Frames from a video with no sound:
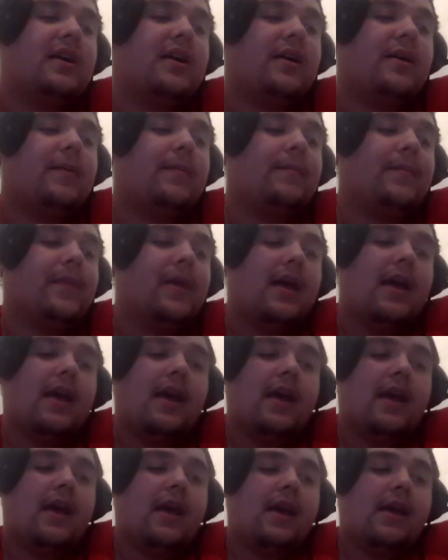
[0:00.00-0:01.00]

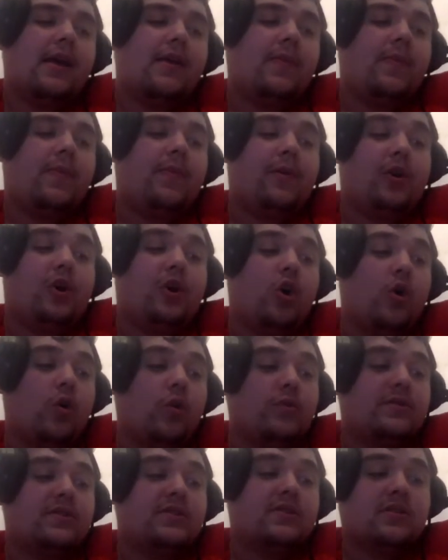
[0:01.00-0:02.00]
The
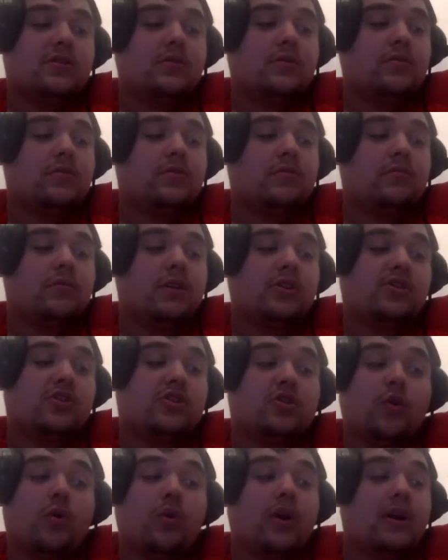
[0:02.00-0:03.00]
Colts,
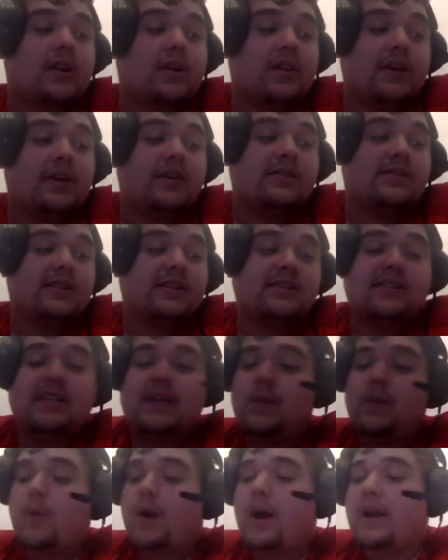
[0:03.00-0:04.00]
historically, since
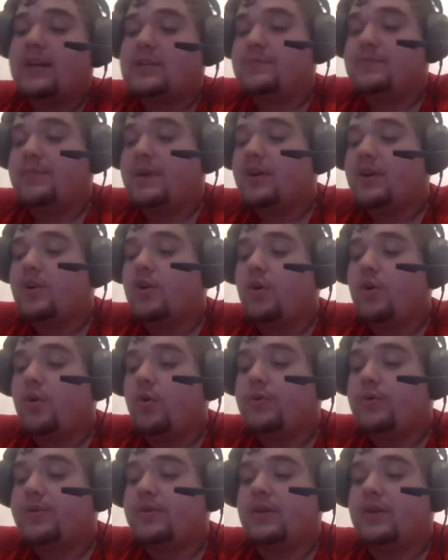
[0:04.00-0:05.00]
TY has been a
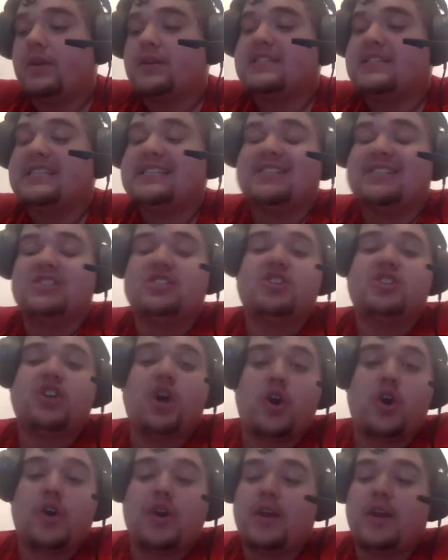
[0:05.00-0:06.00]
Colt and since he
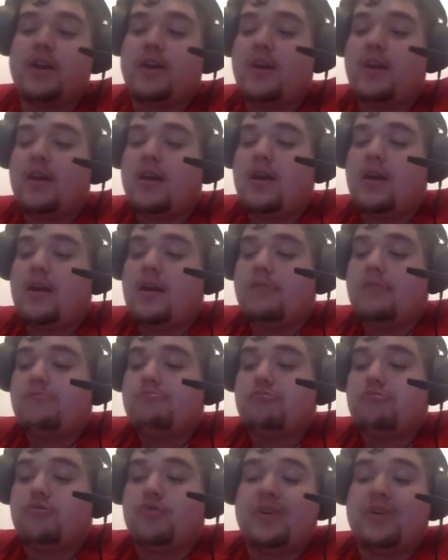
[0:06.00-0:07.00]
started,
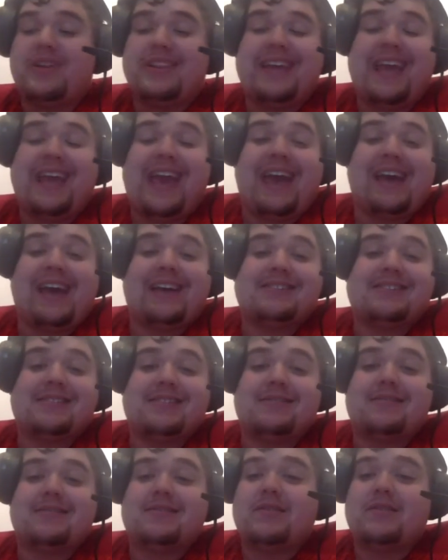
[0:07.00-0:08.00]
really
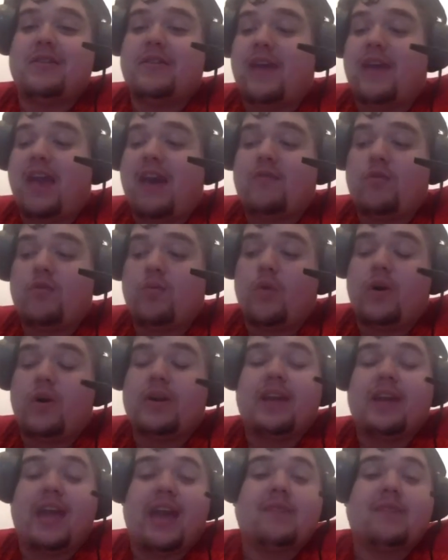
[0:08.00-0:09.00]
they haven't
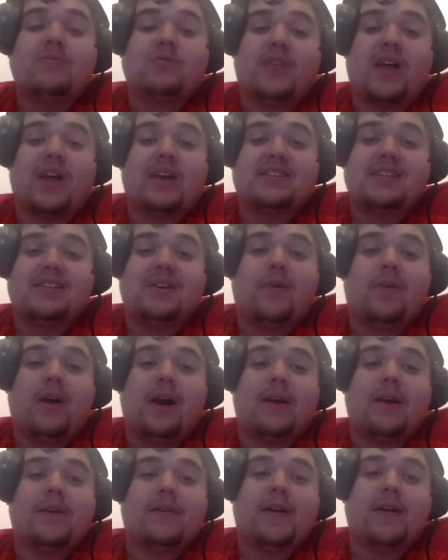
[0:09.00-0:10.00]
won games without
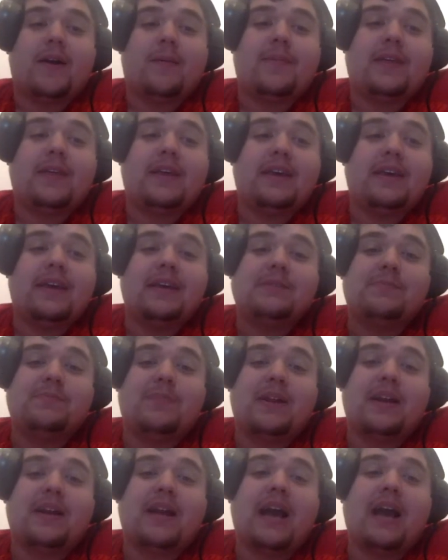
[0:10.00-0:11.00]
TY. He's
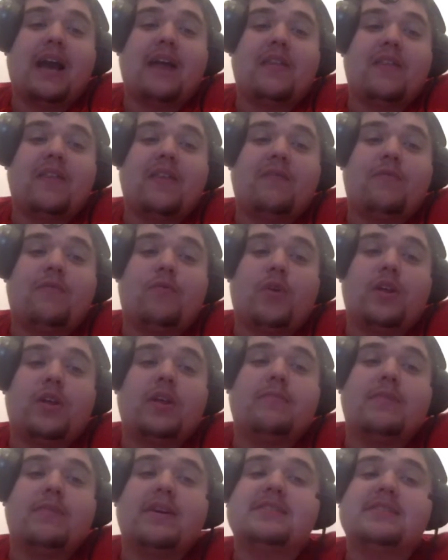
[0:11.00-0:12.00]
been a guy that they've
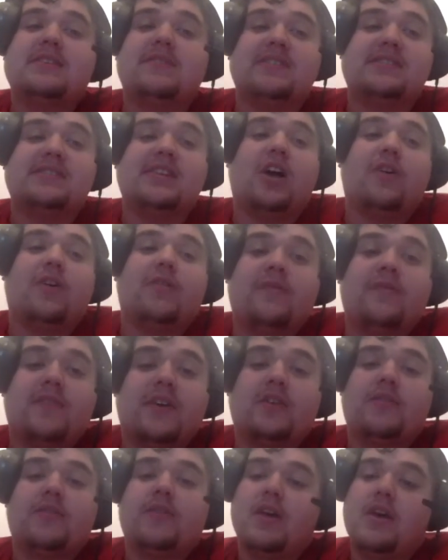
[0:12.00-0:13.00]
really missed if he's not on the
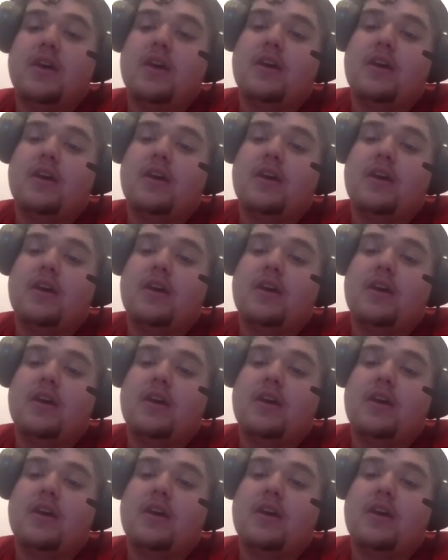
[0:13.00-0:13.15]
field.